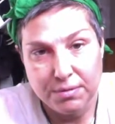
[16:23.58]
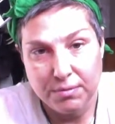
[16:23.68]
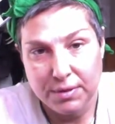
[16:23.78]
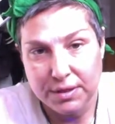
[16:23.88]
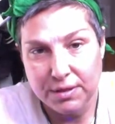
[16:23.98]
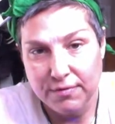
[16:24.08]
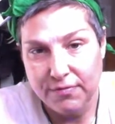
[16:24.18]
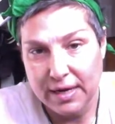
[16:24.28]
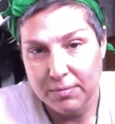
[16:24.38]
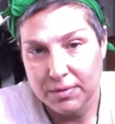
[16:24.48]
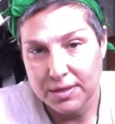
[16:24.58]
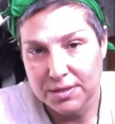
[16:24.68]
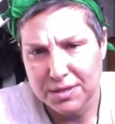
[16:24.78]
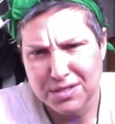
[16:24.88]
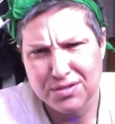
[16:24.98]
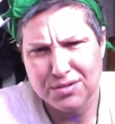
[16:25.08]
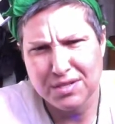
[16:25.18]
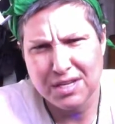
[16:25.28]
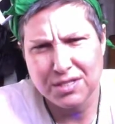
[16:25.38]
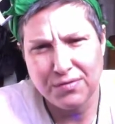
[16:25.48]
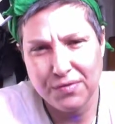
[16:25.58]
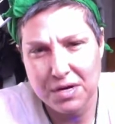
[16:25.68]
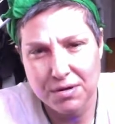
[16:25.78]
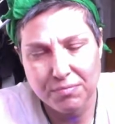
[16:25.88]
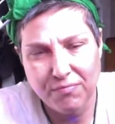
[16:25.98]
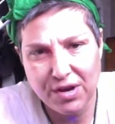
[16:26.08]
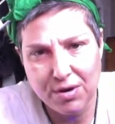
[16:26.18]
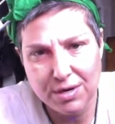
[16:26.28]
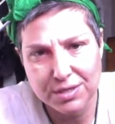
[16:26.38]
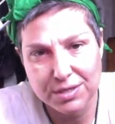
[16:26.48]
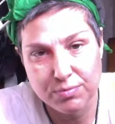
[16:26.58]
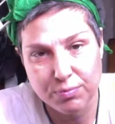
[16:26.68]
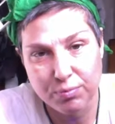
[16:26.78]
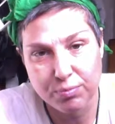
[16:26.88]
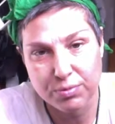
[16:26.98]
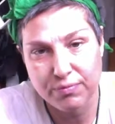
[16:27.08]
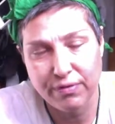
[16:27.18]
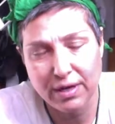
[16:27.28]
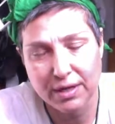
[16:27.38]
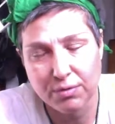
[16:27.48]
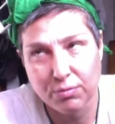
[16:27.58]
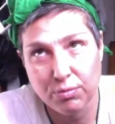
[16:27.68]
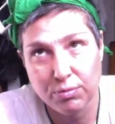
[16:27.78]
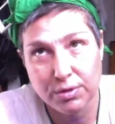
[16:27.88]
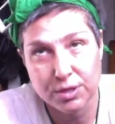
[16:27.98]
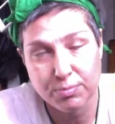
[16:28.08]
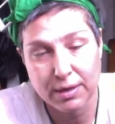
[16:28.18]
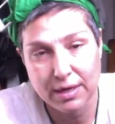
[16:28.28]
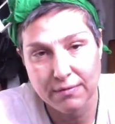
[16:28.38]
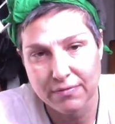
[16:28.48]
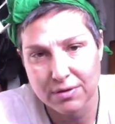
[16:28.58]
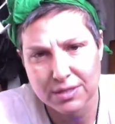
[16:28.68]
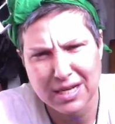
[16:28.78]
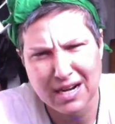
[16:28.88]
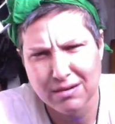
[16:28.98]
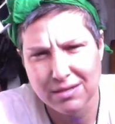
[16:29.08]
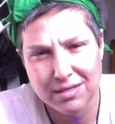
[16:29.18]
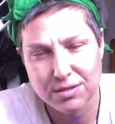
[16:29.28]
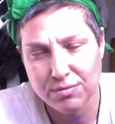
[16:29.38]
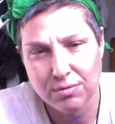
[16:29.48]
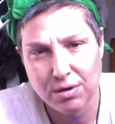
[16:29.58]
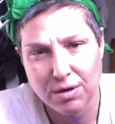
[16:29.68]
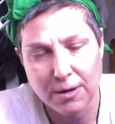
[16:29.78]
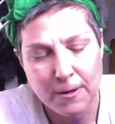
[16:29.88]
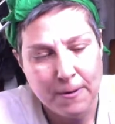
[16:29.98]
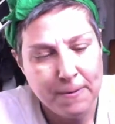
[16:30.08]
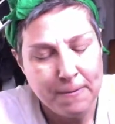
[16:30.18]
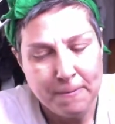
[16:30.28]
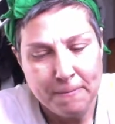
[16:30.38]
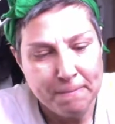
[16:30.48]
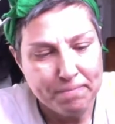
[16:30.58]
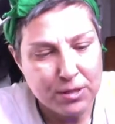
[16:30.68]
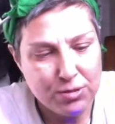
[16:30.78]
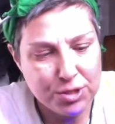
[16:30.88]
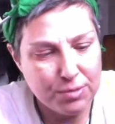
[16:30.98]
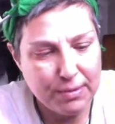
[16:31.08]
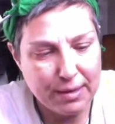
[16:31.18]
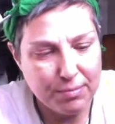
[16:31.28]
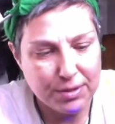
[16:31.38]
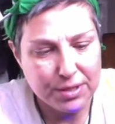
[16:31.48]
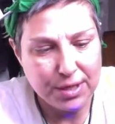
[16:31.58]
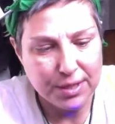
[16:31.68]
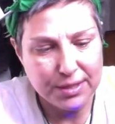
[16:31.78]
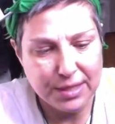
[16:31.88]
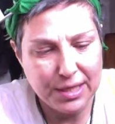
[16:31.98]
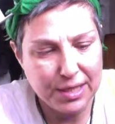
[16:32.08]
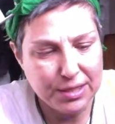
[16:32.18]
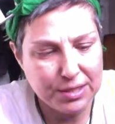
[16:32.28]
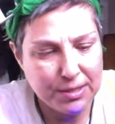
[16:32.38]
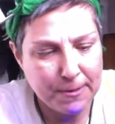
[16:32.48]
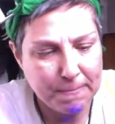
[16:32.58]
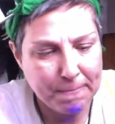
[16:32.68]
with their families because there's less fear. Fear has fucking ruled this planet for entirely too long. You should be able to talk to kids